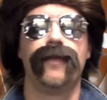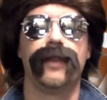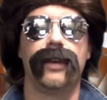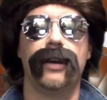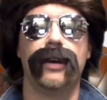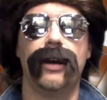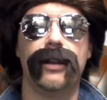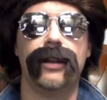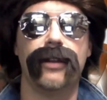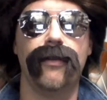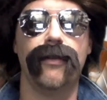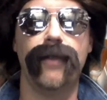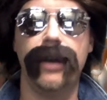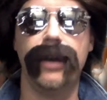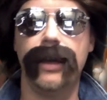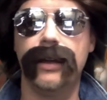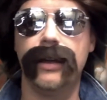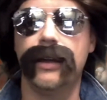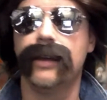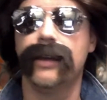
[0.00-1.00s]
got the
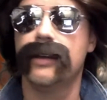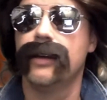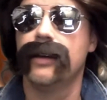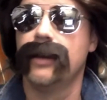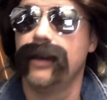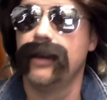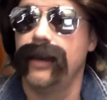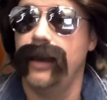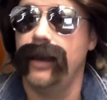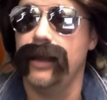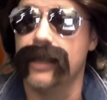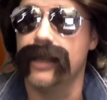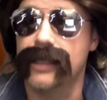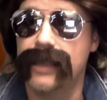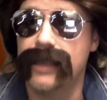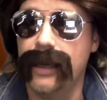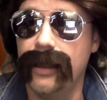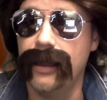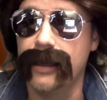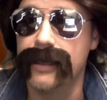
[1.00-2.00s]
win, and the
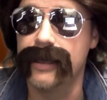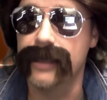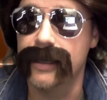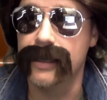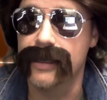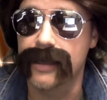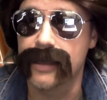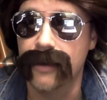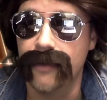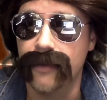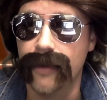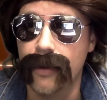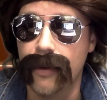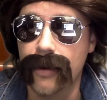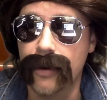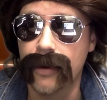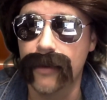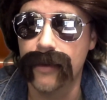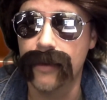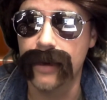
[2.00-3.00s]
Skellingtons
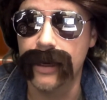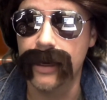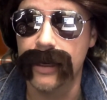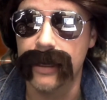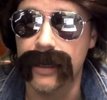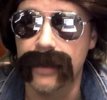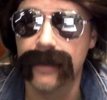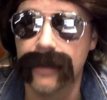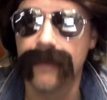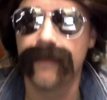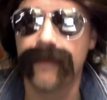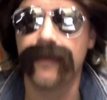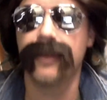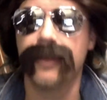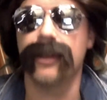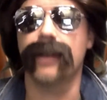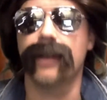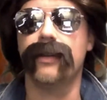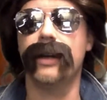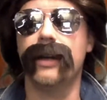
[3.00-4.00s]
4-1.
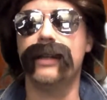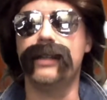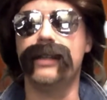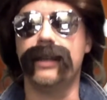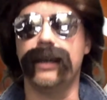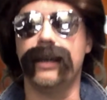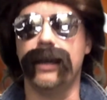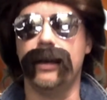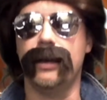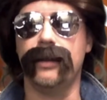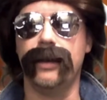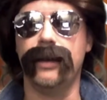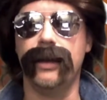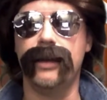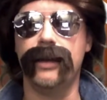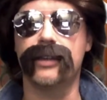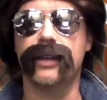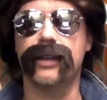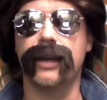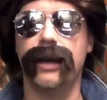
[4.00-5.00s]
The Crazy Cat
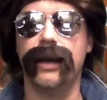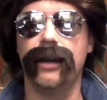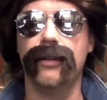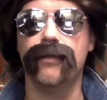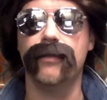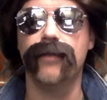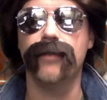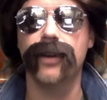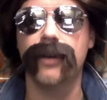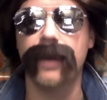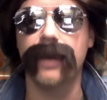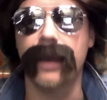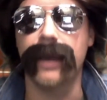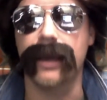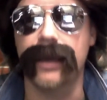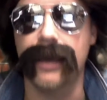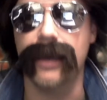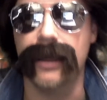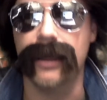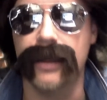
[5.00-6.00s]
Ladies, Kyler Murray,
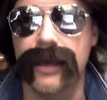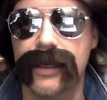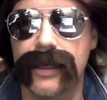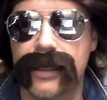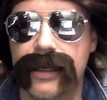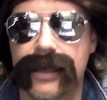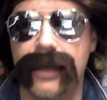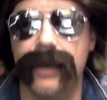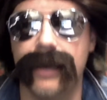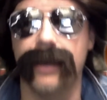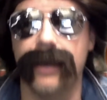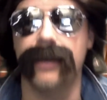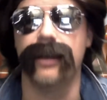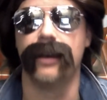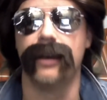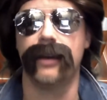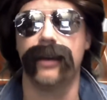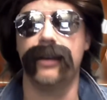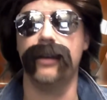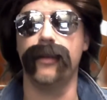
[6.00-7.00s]
again, this kid
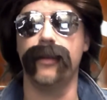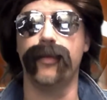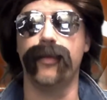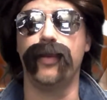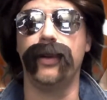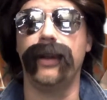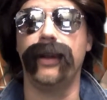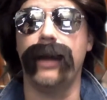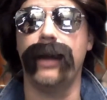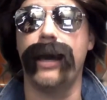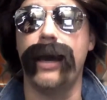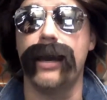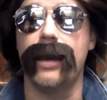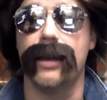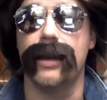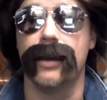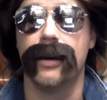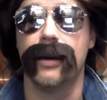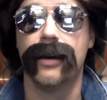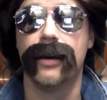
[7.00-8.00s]
can
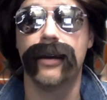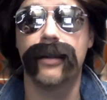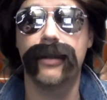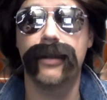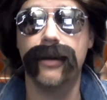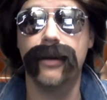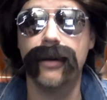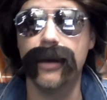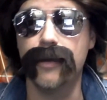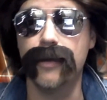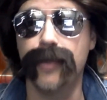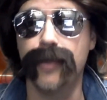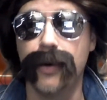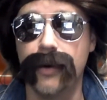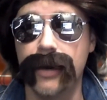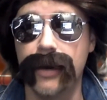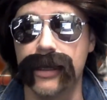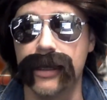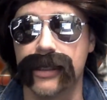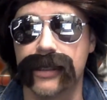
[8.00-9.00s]
play. 30
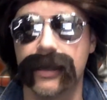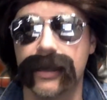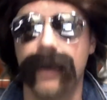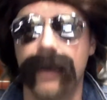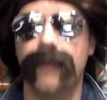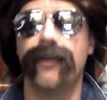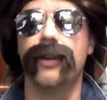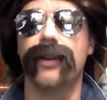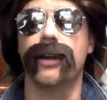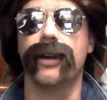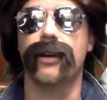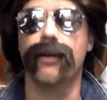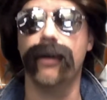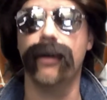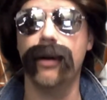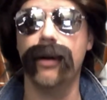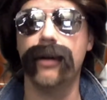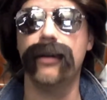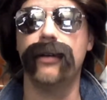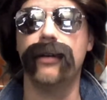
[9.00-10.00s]
points for the
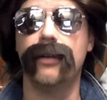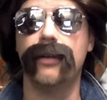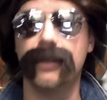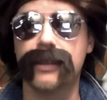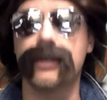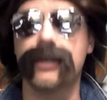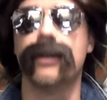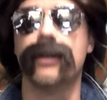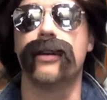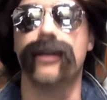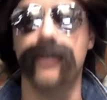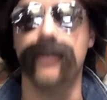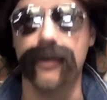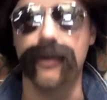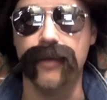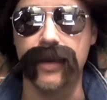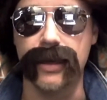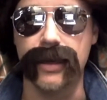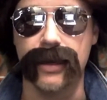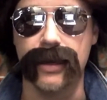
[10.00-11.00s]
Cardinals
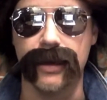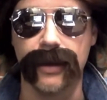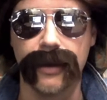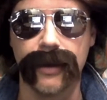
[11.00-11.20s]
QB.